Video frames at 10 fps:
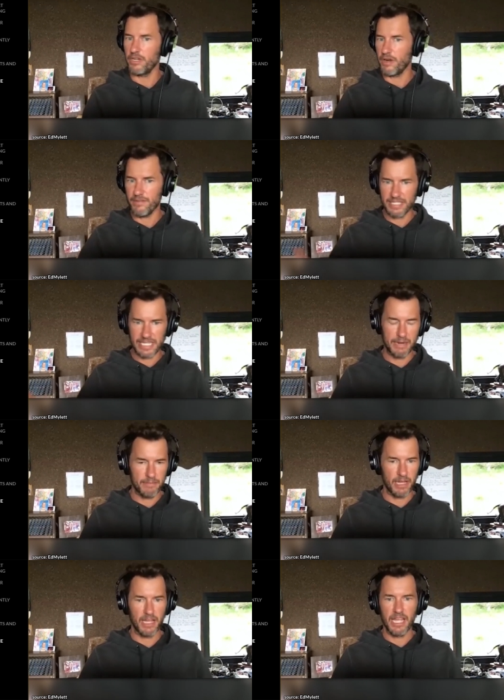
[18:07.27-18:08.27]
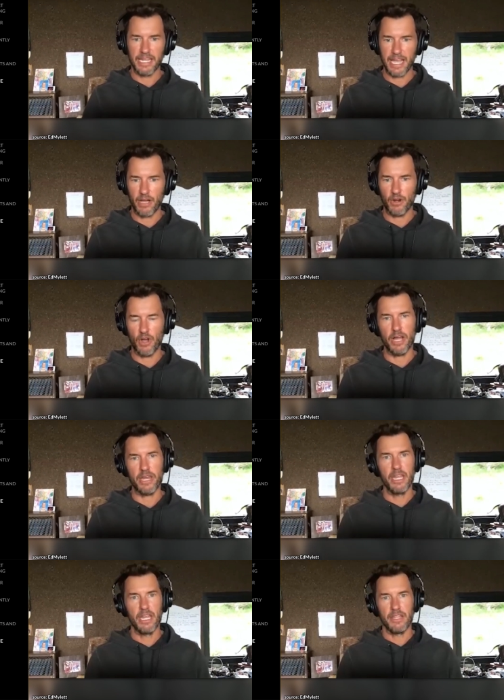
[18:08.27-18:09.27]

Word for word: You don't have a team to count mm-hmm. on.